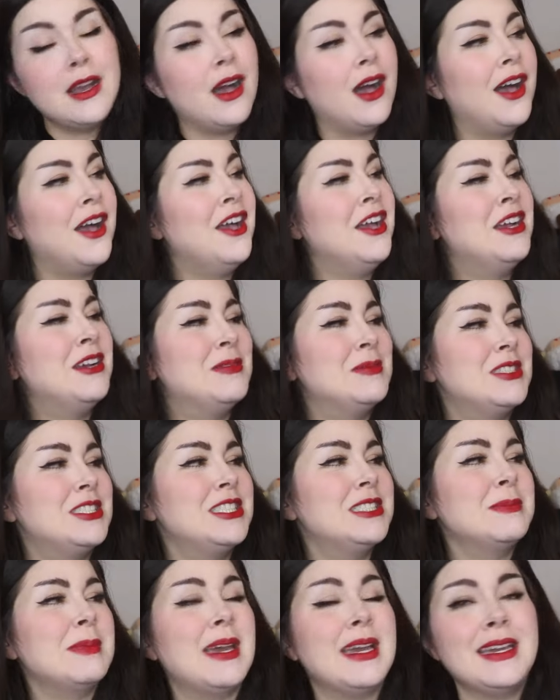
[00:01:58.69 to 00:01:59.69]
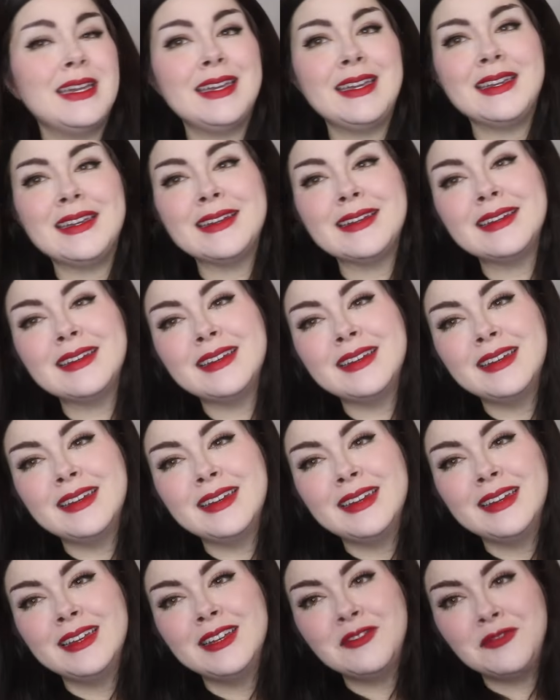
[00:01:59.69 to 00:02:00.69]
um, she's my
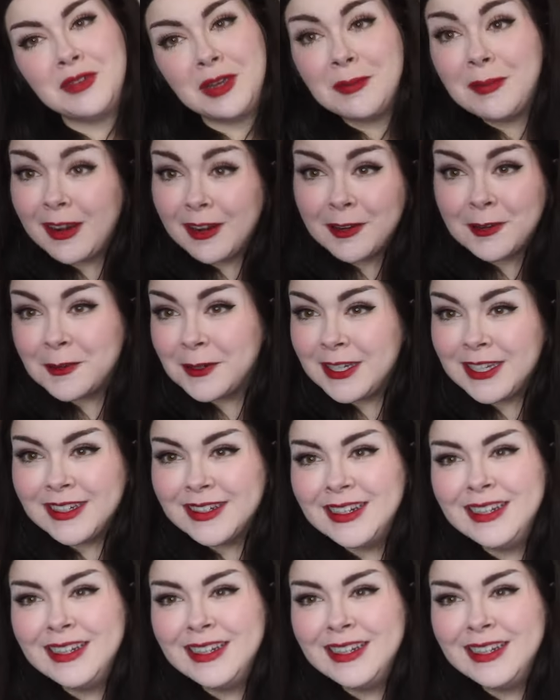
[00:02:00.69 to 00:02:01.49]
vampire queen